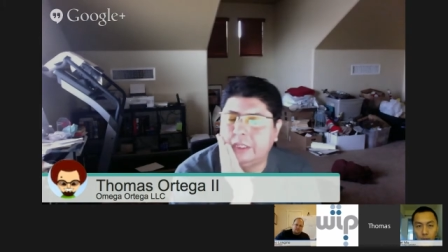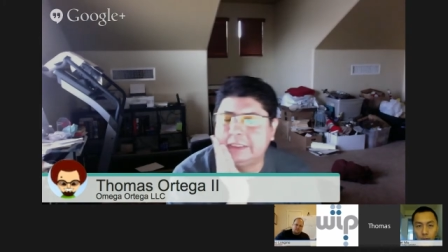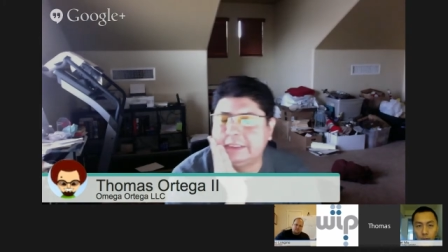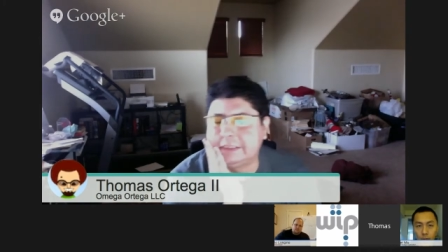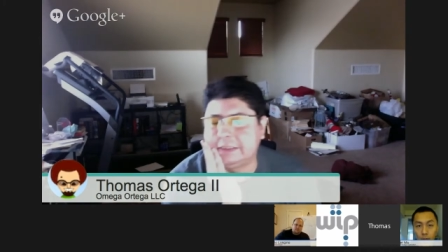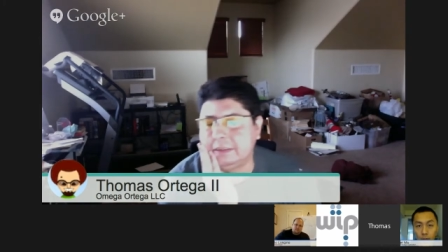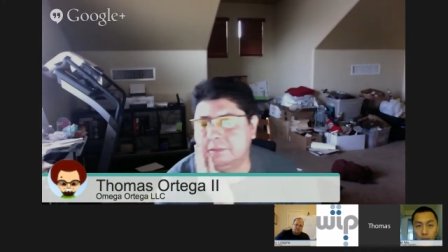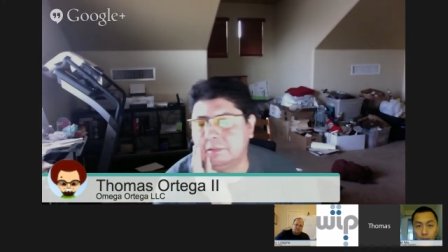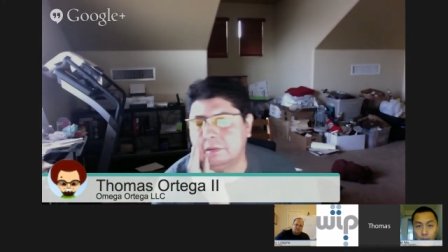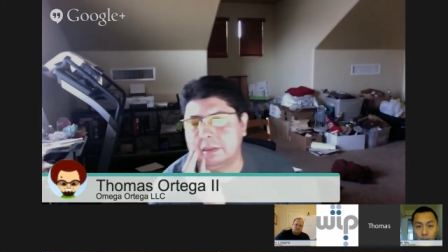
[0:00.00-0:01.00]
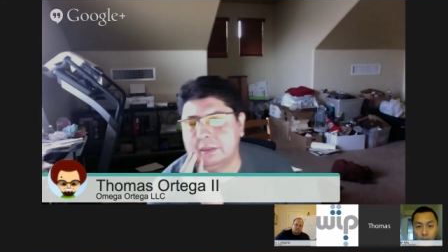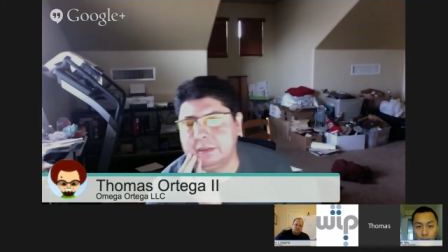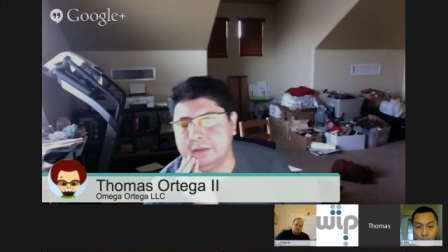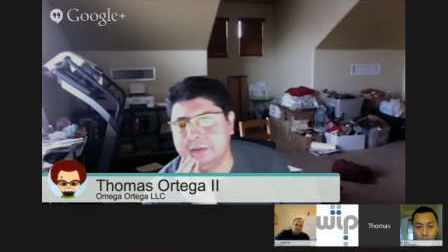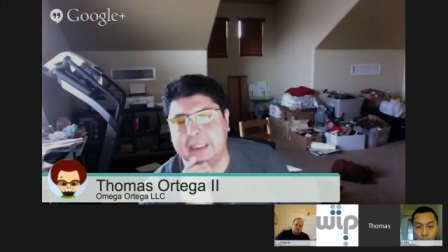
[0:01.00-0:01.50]
it's
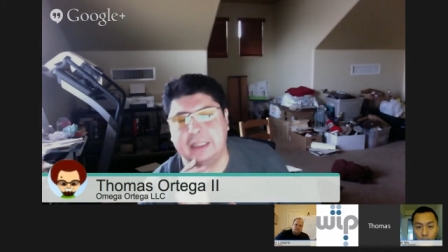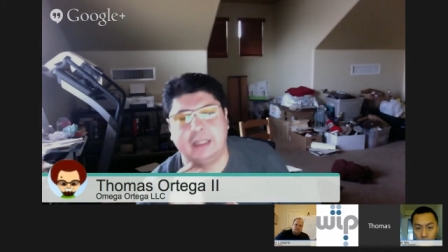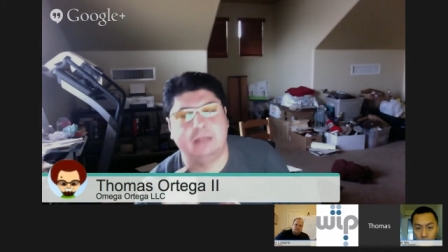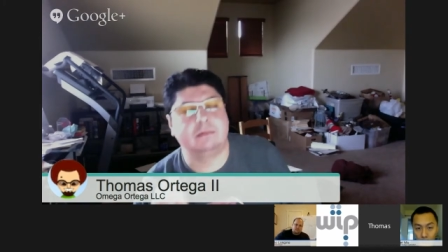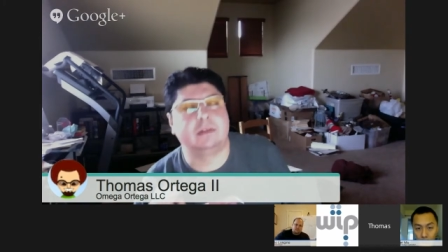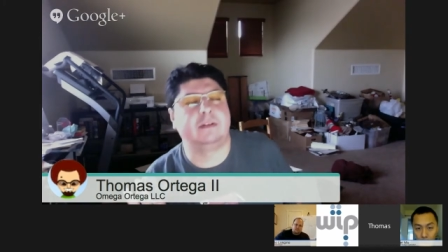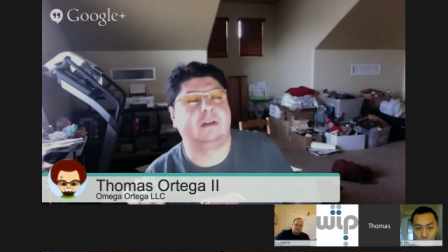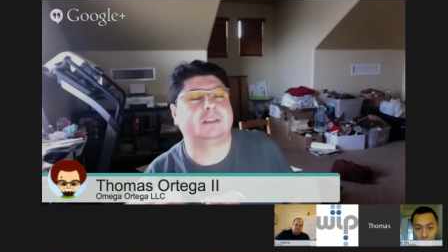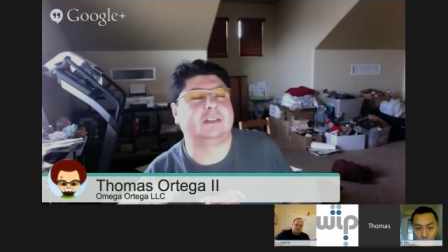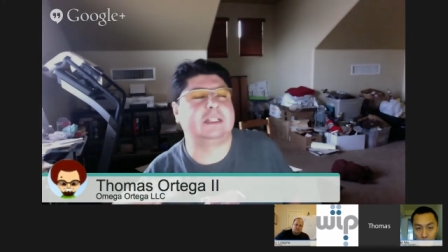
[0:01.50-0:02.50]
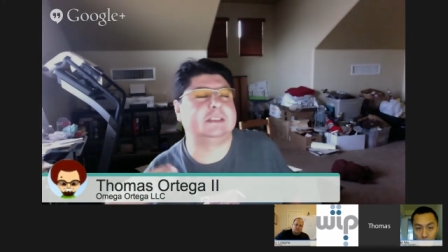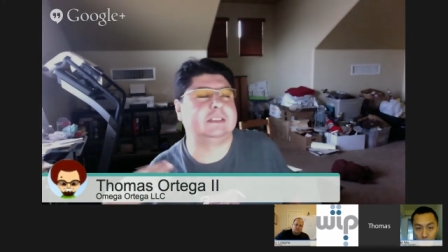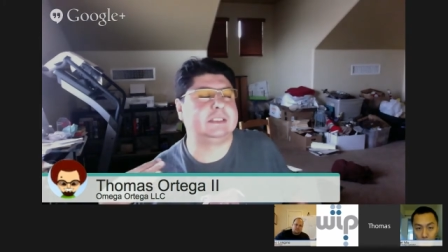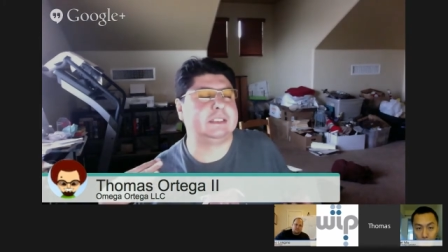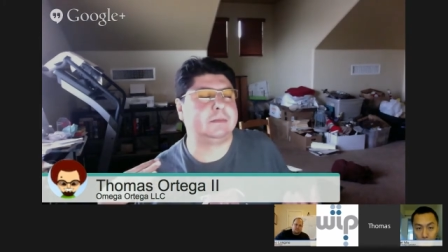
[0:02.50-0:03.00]
to also answer
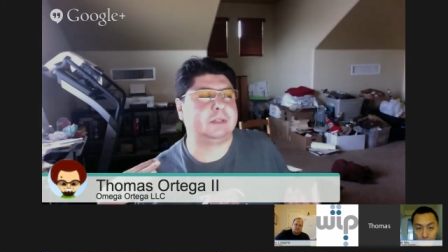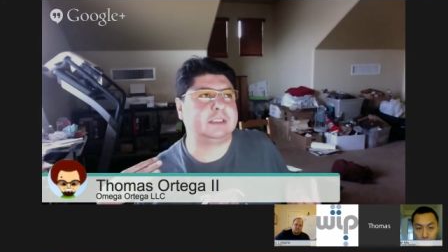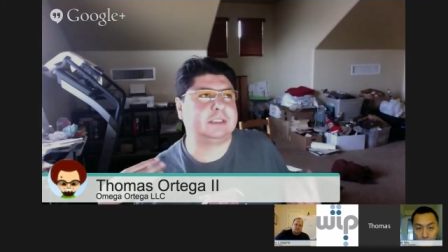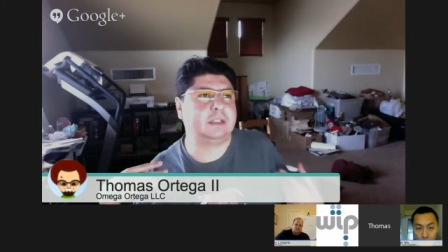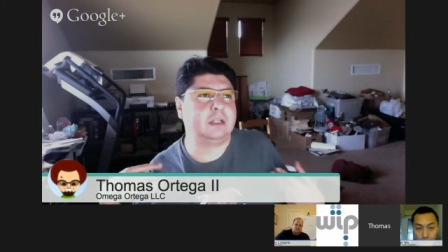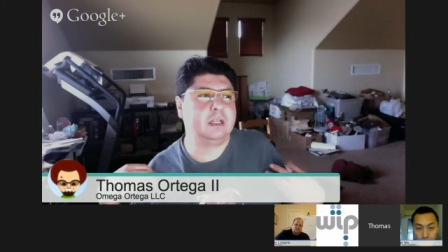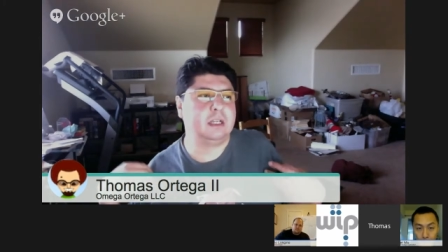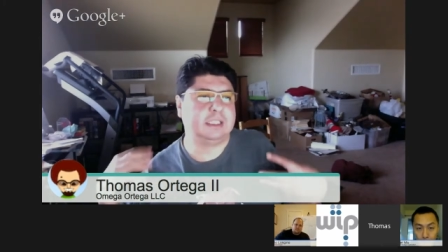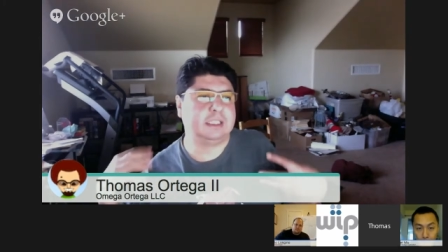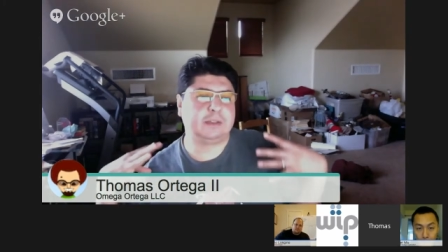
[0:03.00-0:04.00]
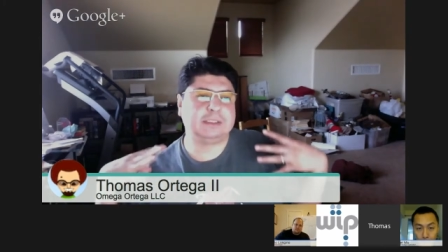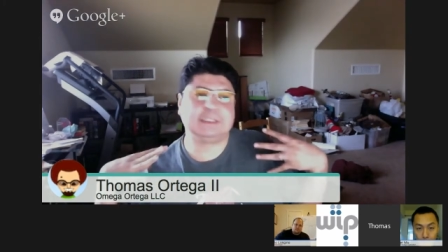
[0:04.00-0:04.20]
the team question. It's always the